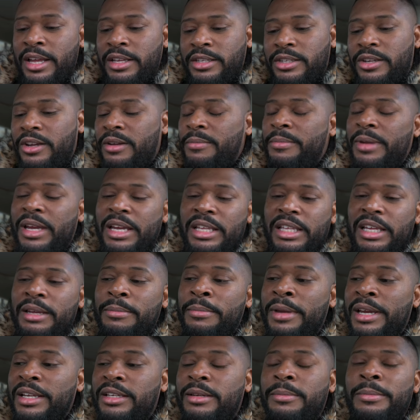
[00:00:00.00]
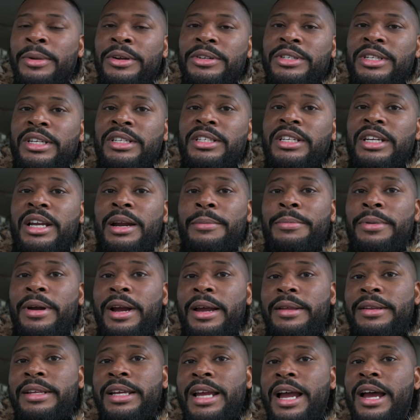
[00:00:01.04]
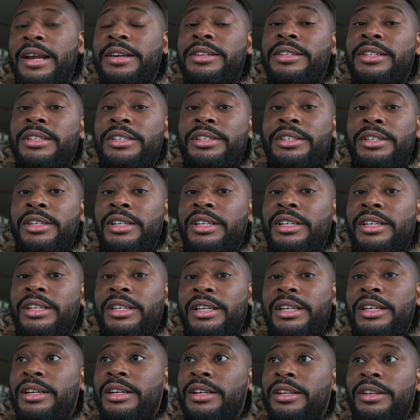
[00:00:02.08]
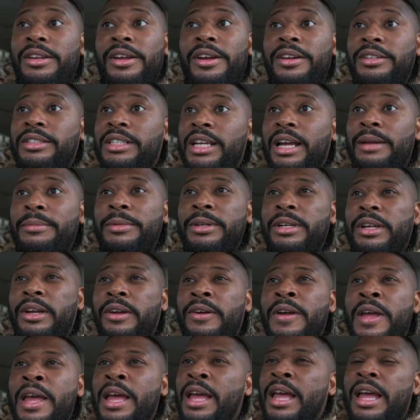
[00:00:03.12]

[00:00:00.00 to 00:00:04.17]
So it made the most sense, and I probably honestly should have did it a long time ago.